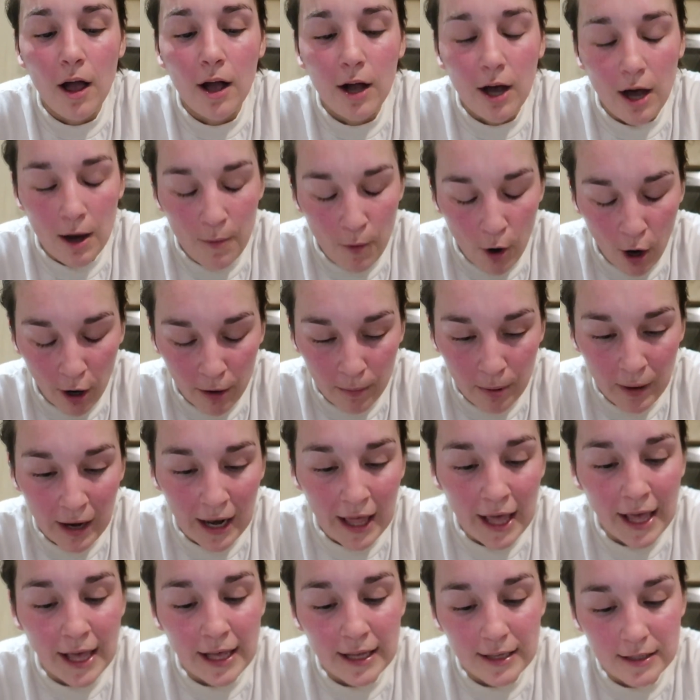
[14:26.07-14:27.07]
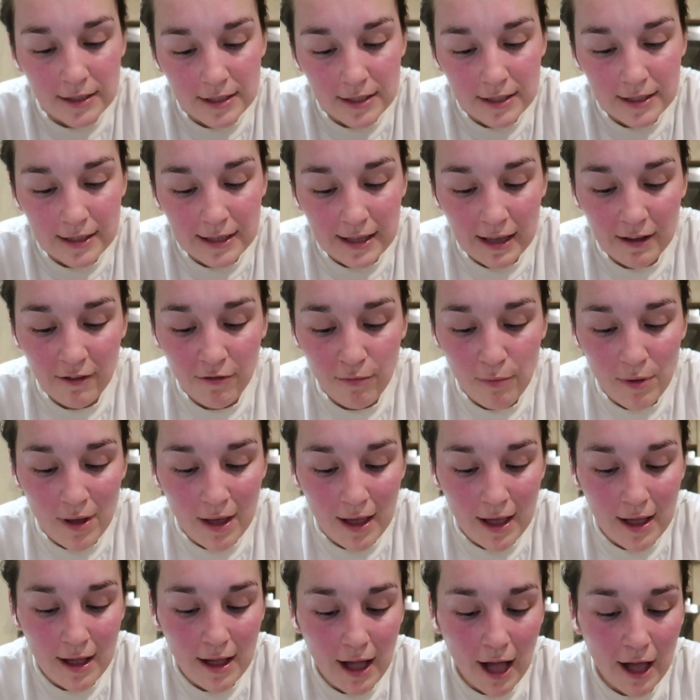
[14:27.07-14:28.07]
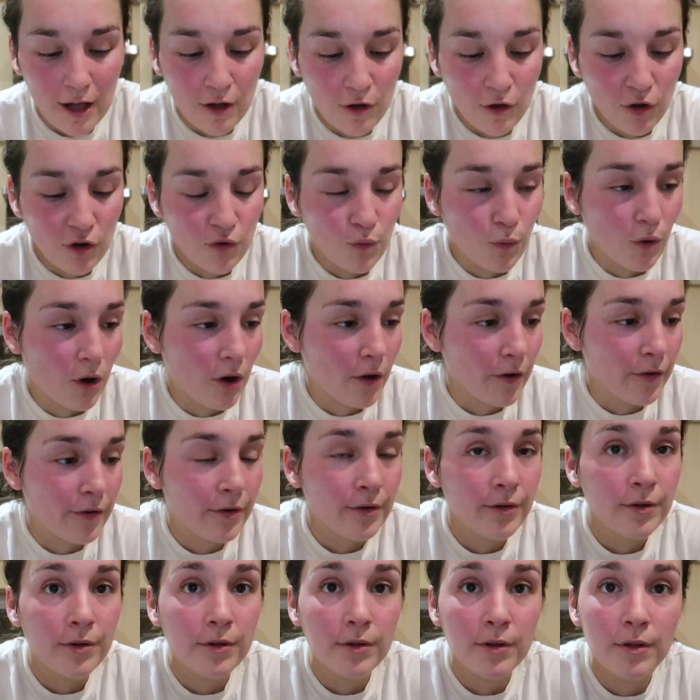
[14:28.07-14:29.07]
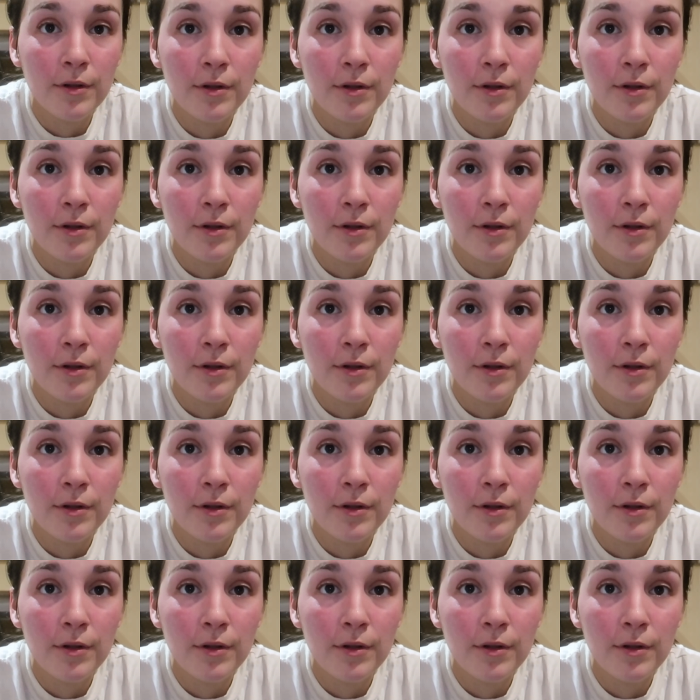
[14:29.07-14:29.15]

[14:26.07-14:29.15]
come on, please, give me a good one.